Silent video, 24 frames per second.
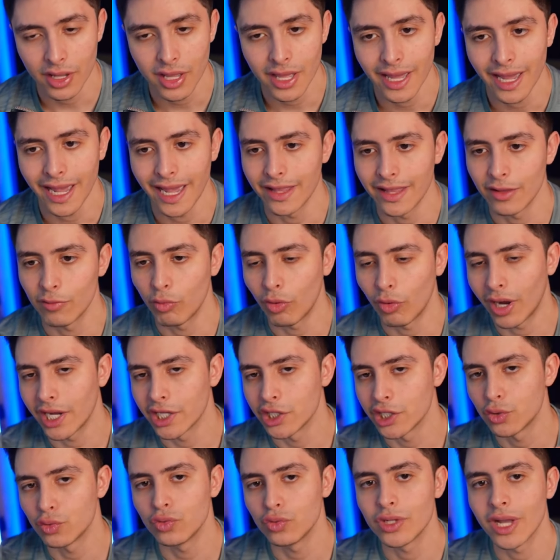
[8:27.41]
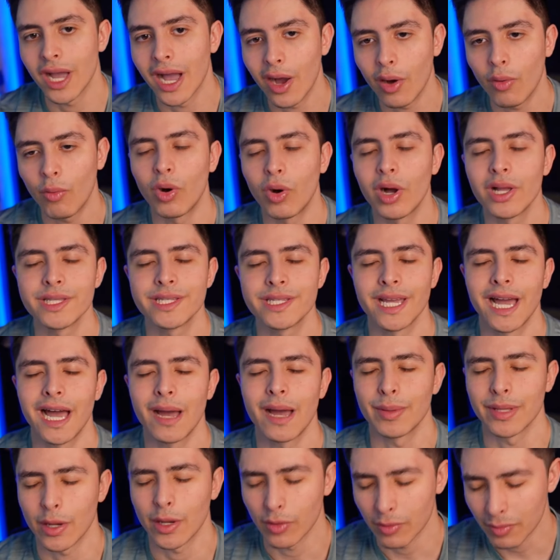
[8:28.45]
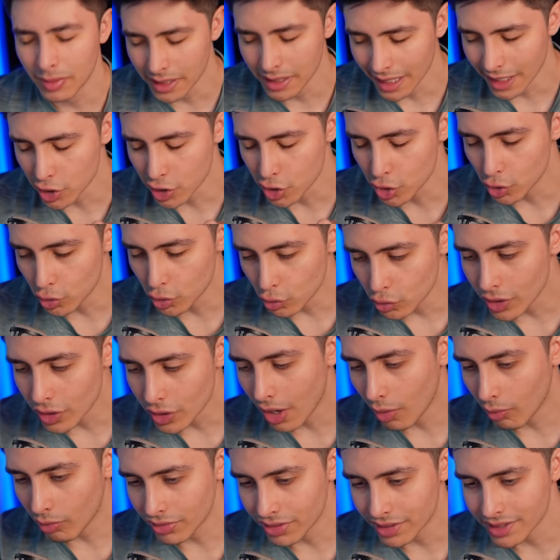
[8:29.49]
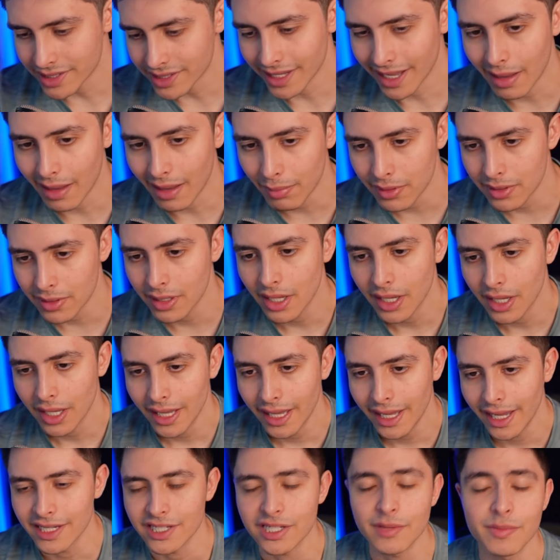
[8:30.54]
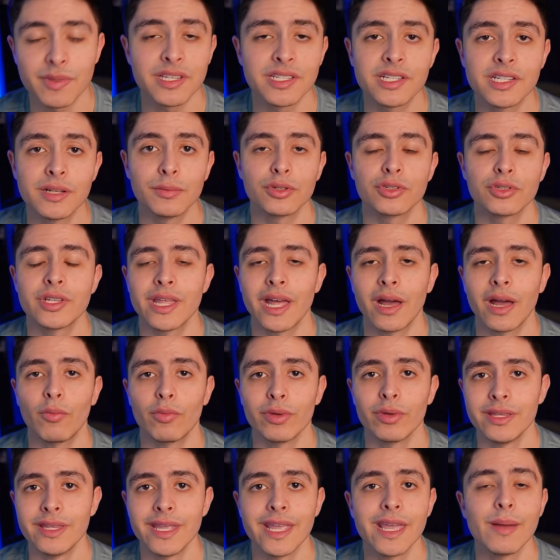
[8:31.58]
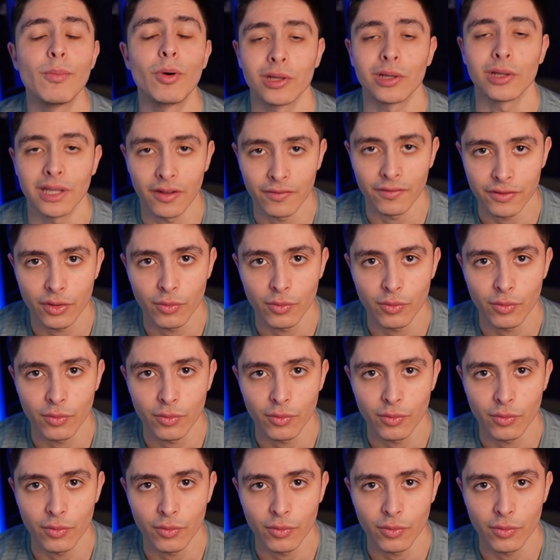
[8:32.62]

And what I do not want to happen, I repeat, I do not want this to happen, is something similar to that when Neymar left.